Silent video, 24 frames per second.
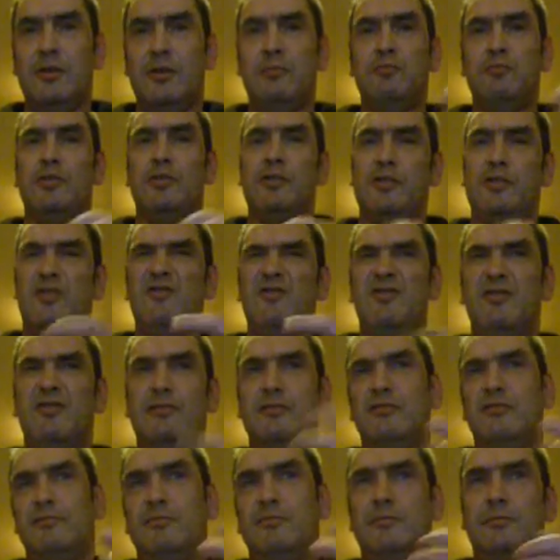But
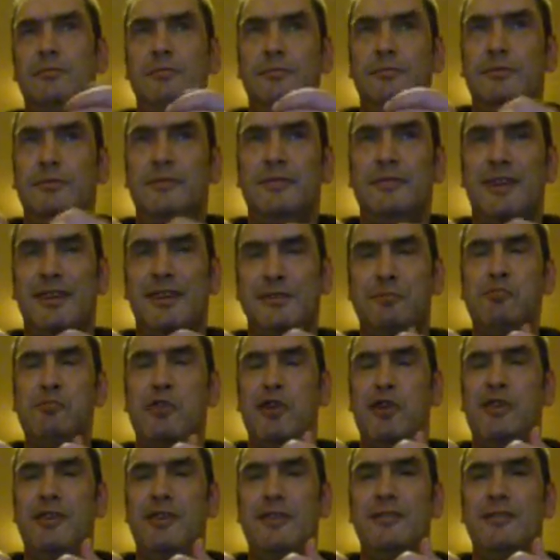that's me.
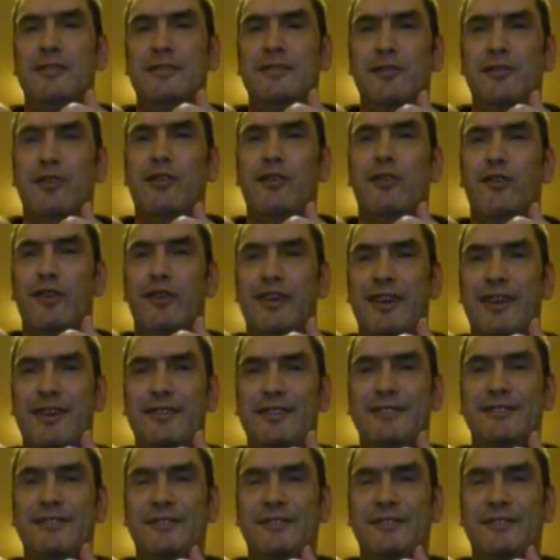I like it.